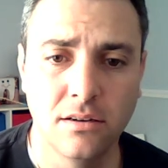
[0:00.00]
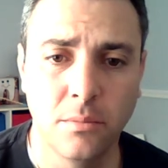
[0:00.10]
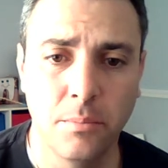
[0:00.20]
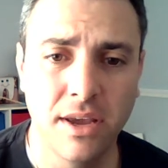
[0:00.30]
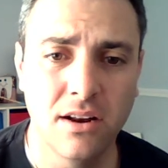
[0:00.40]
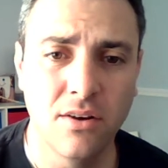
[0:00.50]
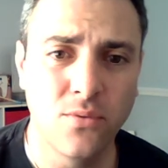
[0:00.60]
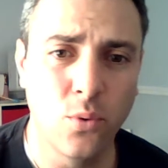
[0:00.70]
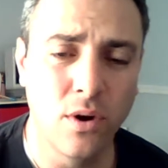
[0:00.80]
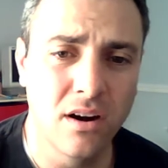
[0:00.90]
big
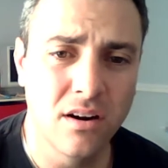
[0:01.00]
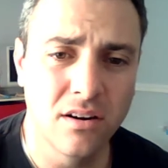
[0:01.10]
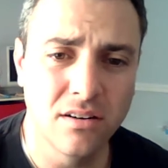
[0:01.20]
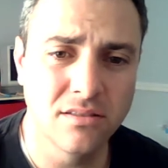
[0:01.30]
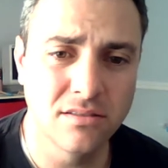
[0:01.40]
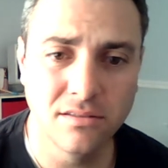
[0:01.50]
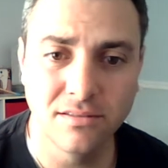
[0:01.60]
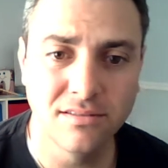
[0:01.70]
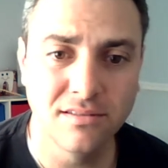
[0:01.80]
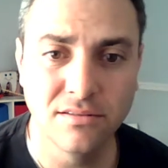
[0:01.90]
enough where
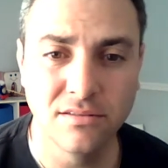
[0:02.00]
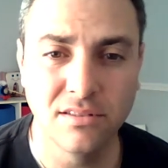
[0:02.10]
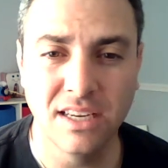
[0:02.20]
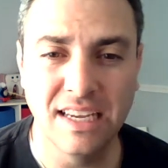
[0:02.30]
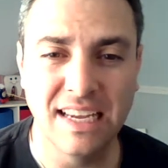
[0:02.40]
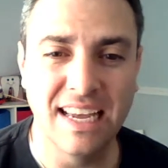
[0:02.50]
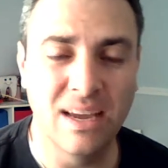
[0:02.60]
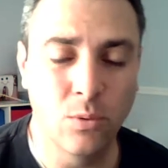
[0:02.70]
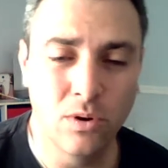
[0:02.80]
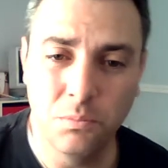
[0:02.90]

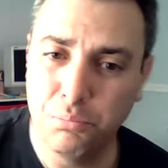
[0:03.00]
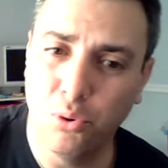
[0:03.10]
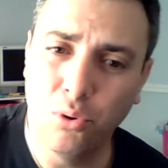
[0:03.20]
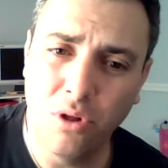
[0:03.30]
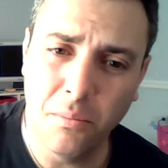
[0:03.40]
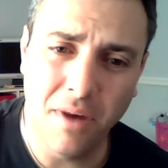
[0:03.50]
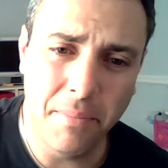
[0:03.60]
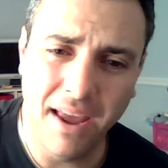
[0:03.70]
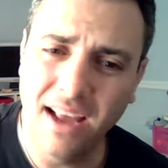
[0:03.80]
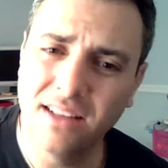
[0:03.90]
it would pull on my
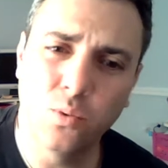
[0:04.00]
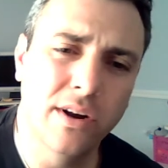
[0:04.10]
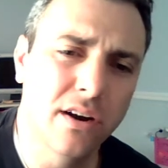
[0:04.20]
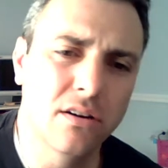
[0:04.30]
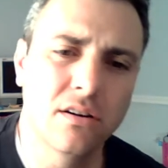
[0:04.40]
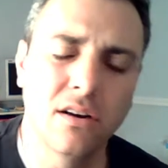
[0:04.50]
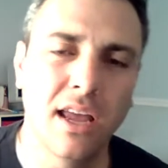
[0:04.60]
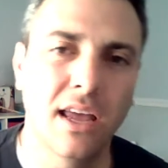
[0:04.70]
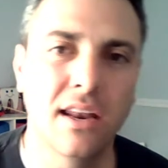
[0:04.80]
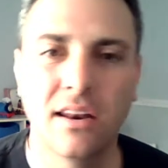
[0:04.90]
pants weird,
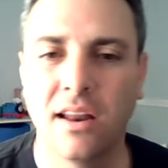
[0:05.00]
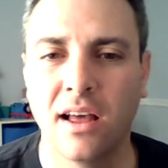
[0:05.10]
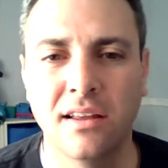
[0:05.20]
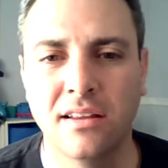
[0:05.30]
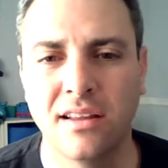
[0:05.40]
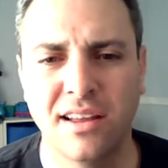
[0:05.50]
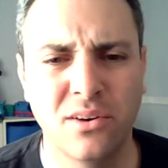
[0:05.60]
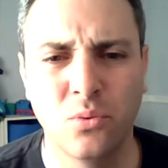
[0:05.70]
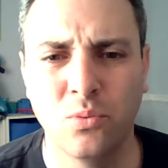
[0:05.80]
and I don't